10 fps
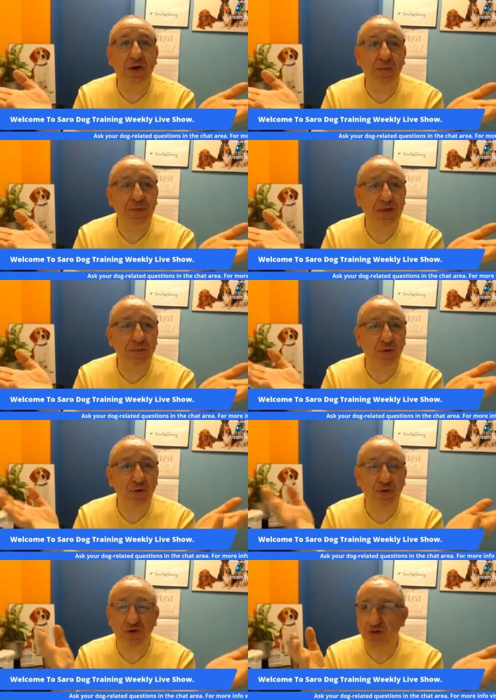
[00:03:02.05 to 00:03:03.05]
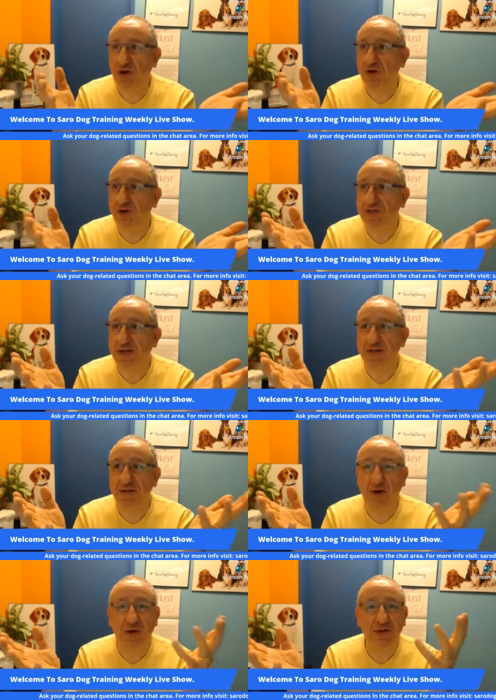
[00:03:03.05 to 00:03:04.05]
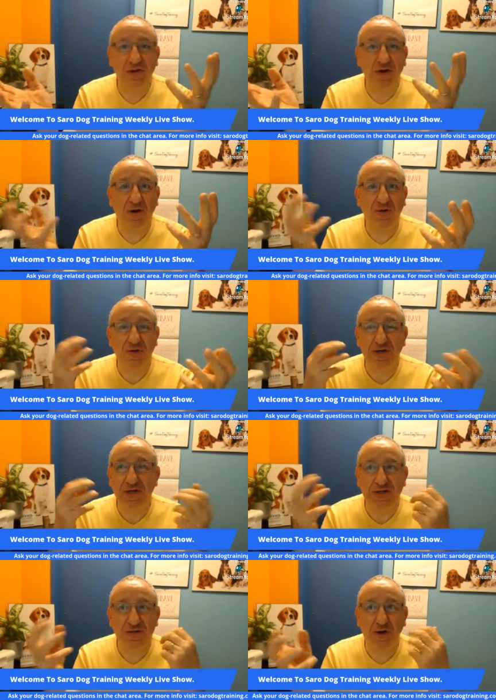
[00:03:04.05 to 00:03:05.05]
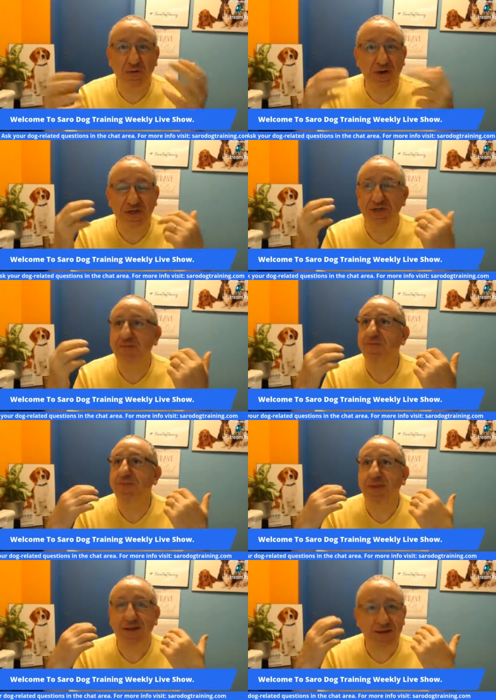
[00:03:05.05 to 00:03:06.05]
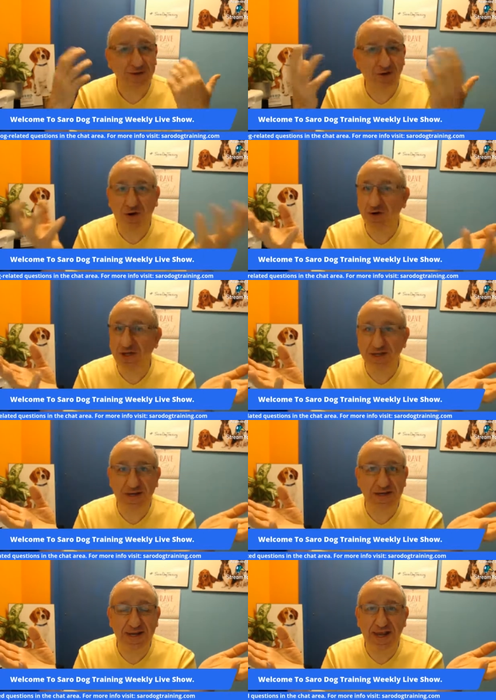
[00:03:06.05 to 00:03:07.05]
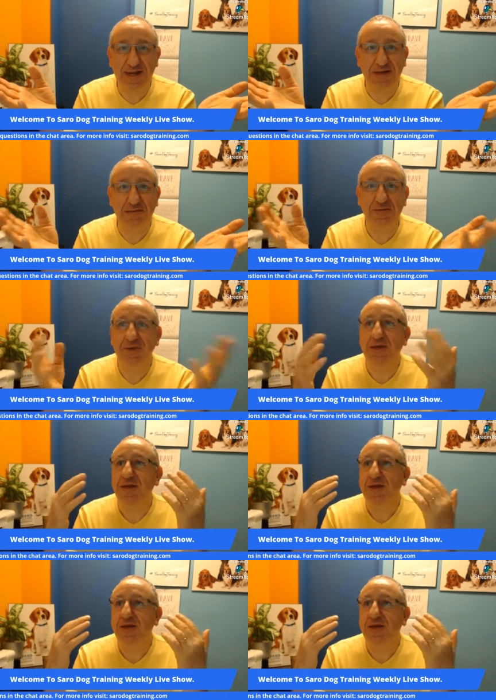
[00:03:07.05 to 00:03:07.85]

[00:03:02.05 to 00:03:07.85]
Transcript: on people or dogs, and do- the dog owner is always calling their name,